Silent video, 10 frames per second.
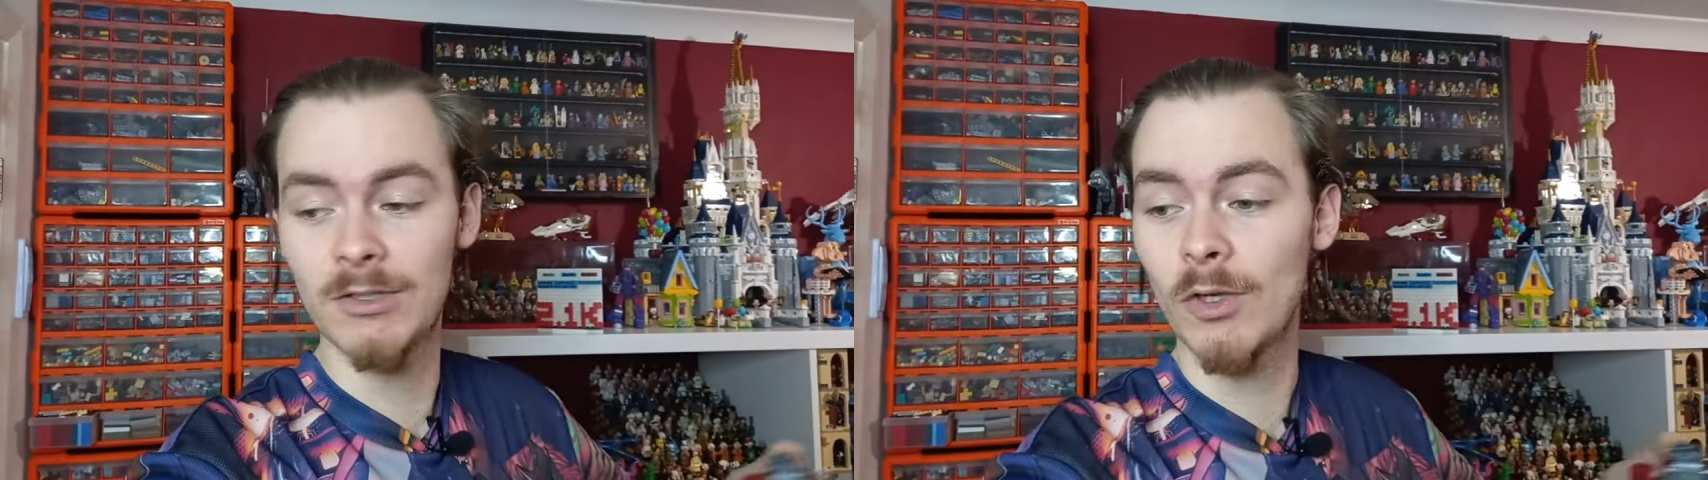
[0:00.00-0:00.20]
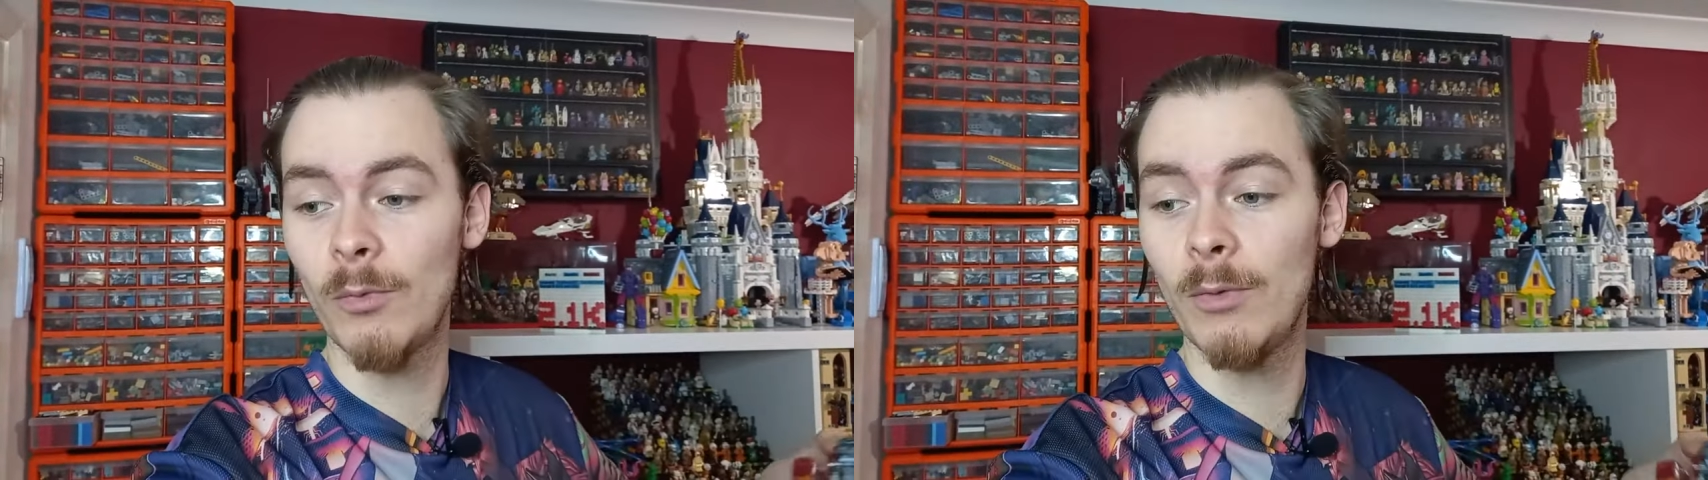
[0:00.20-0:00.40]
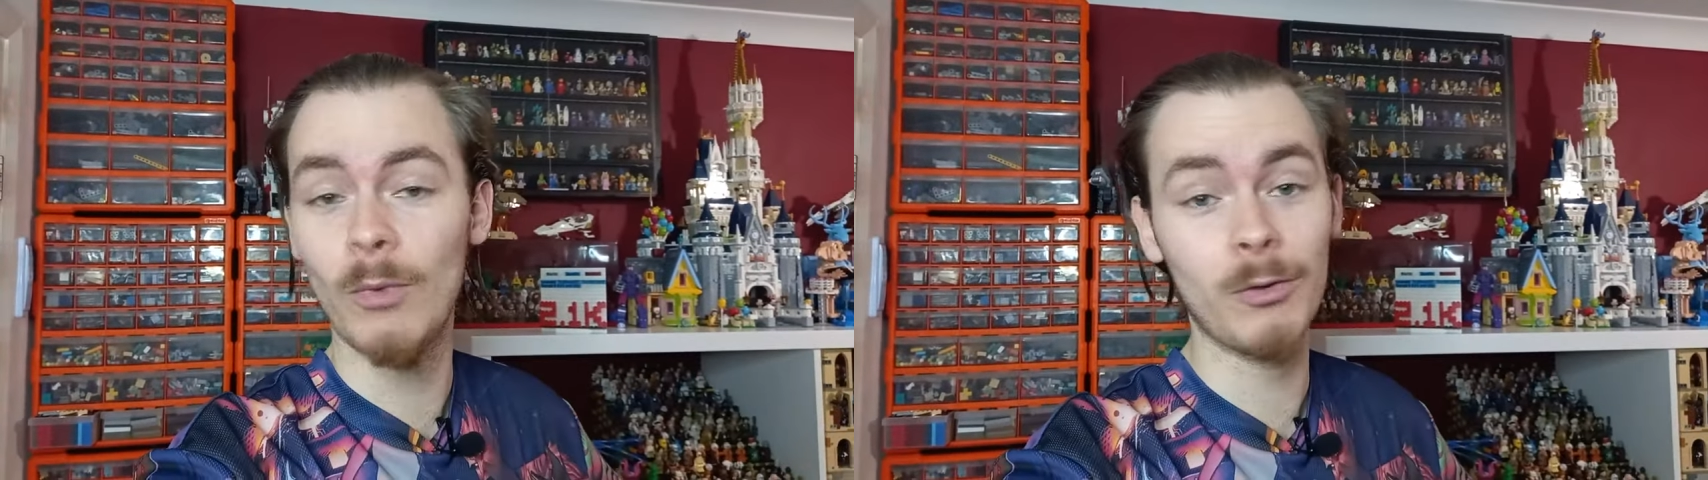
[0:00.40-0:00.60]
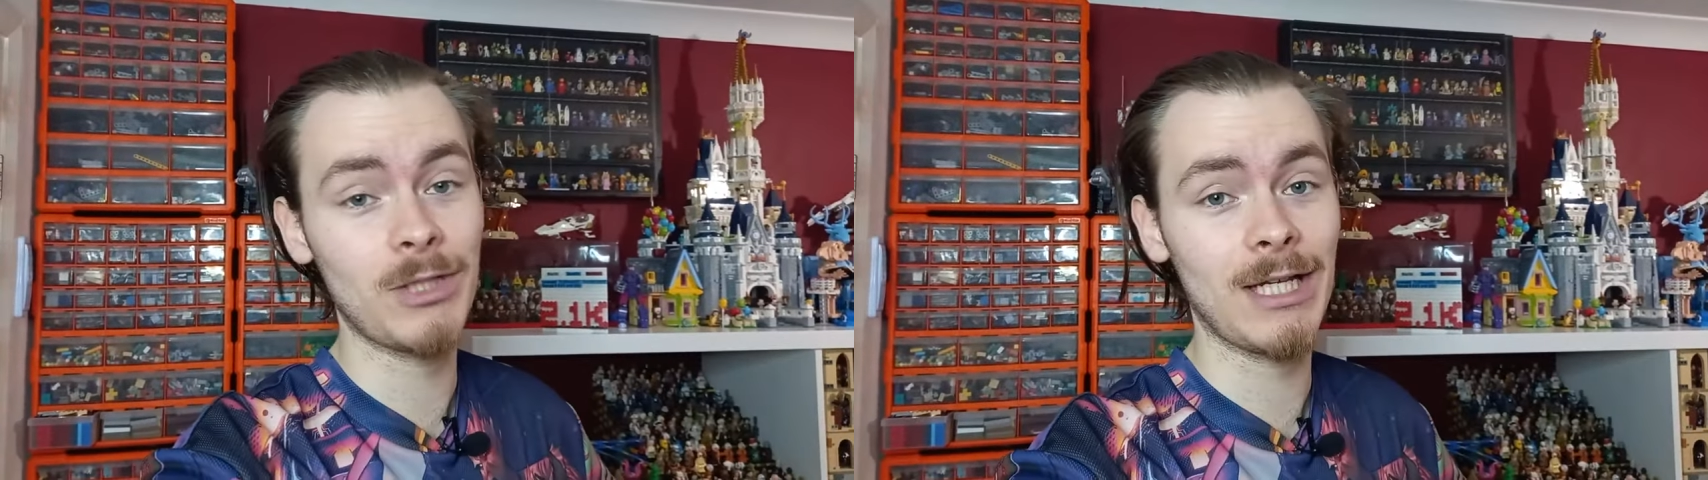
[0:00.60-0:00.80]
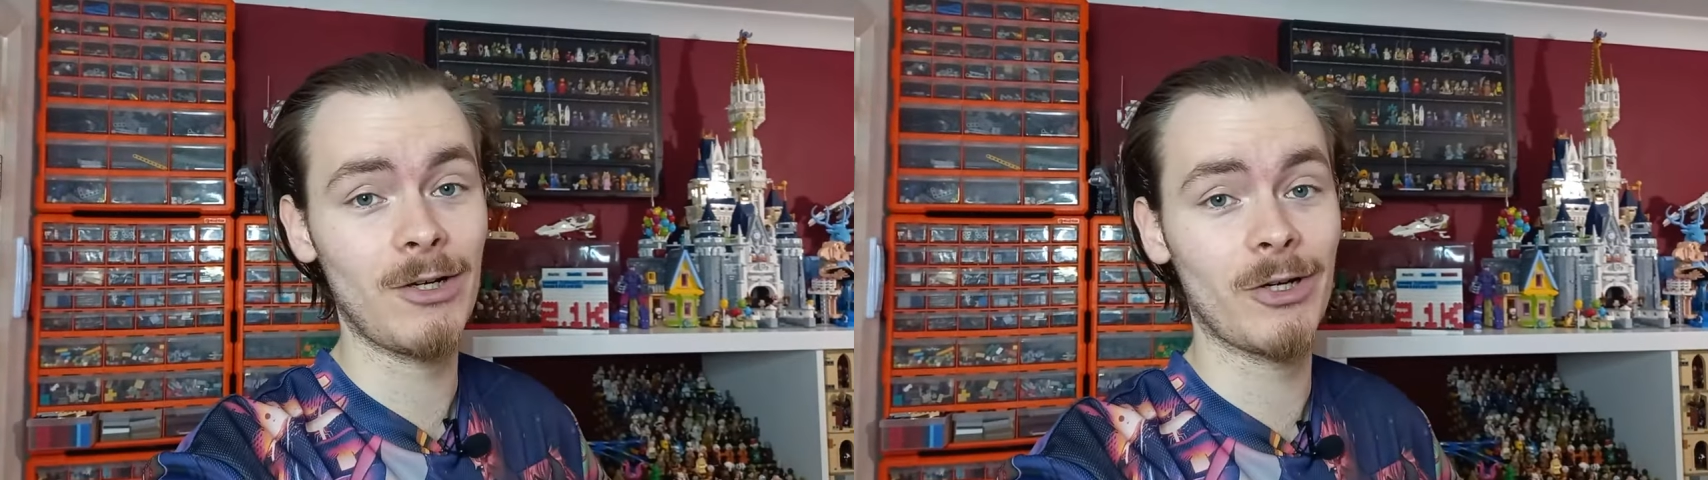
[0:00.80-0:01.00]
So we will
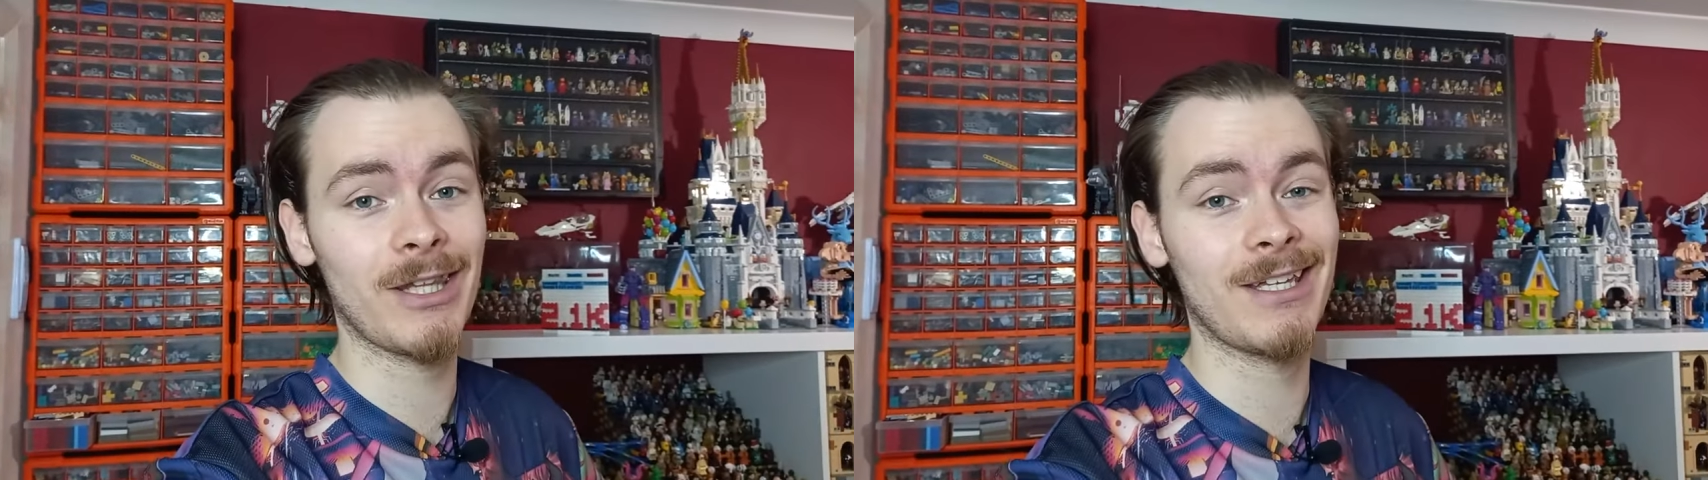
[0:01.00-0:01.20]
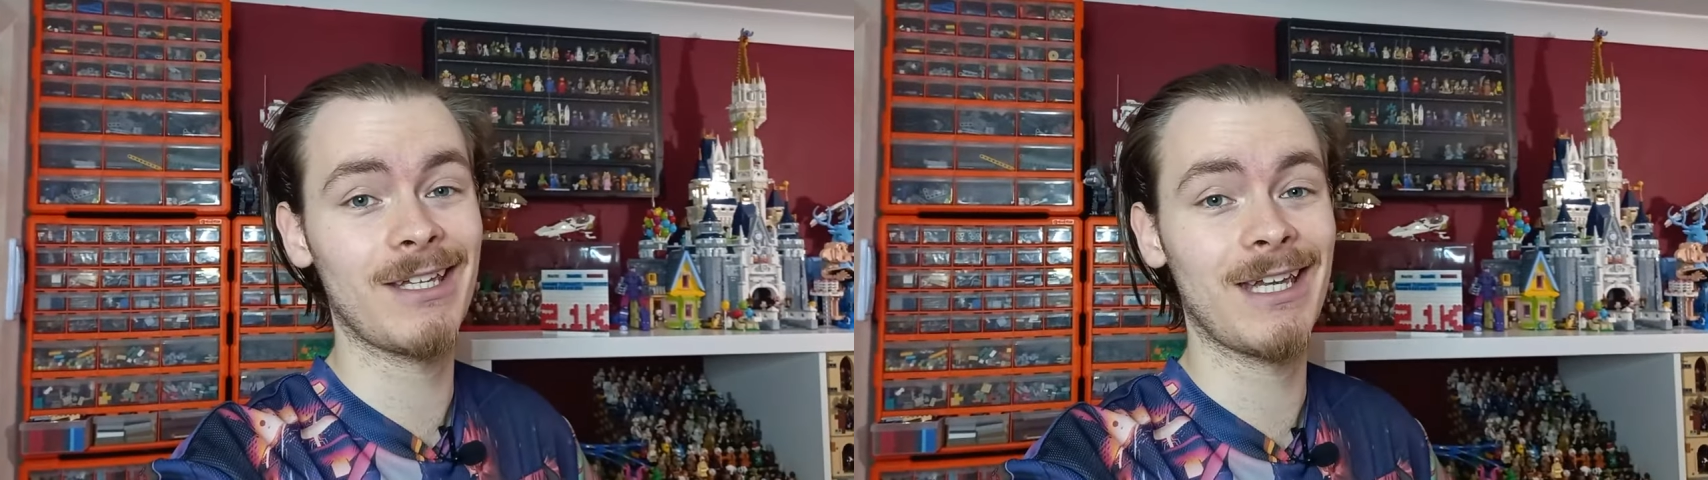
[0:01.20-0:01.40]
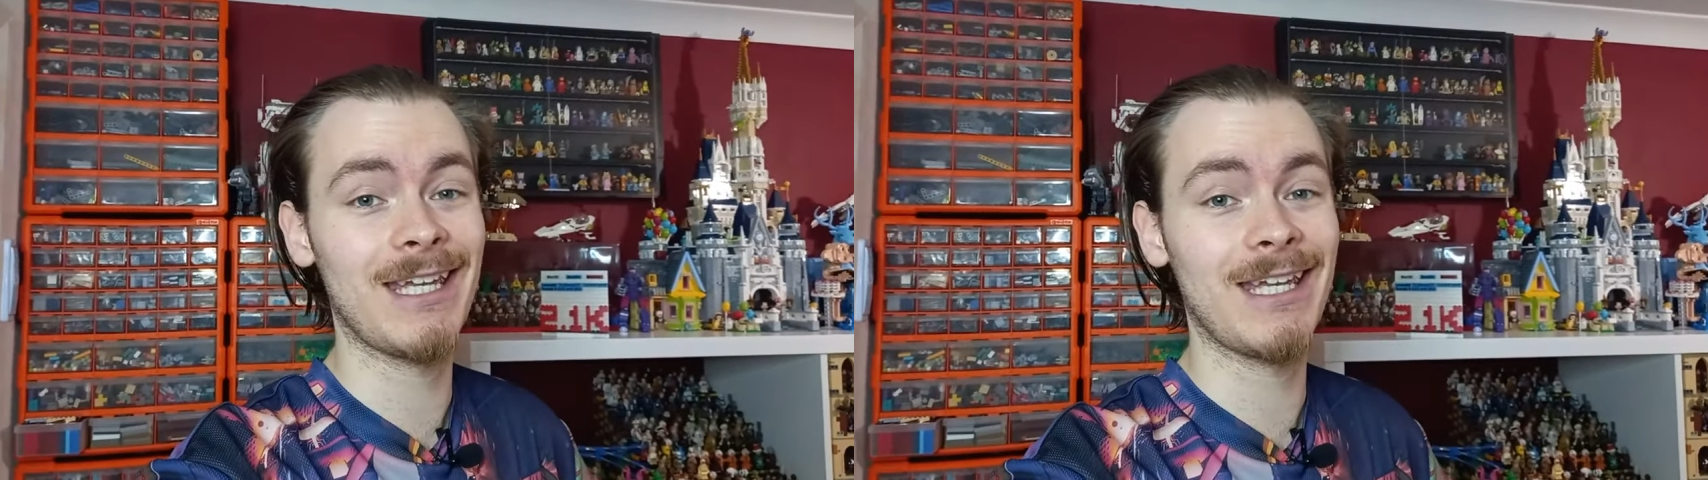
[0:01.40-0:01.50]
take a look at it